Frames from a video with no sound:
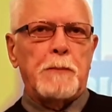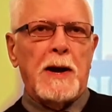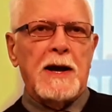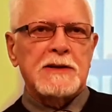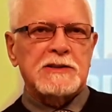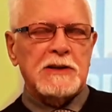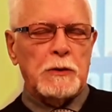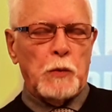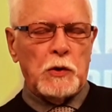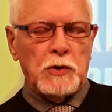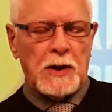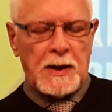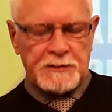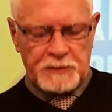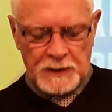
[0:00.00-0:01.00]
Barnsley
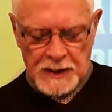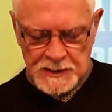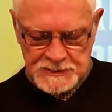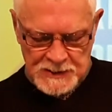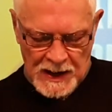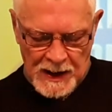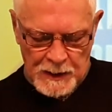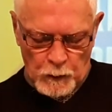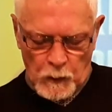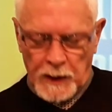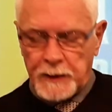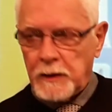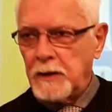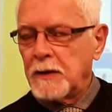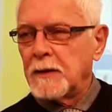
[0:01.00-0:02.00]
won last night,
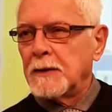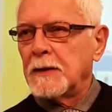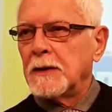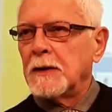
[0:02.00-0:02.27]
whether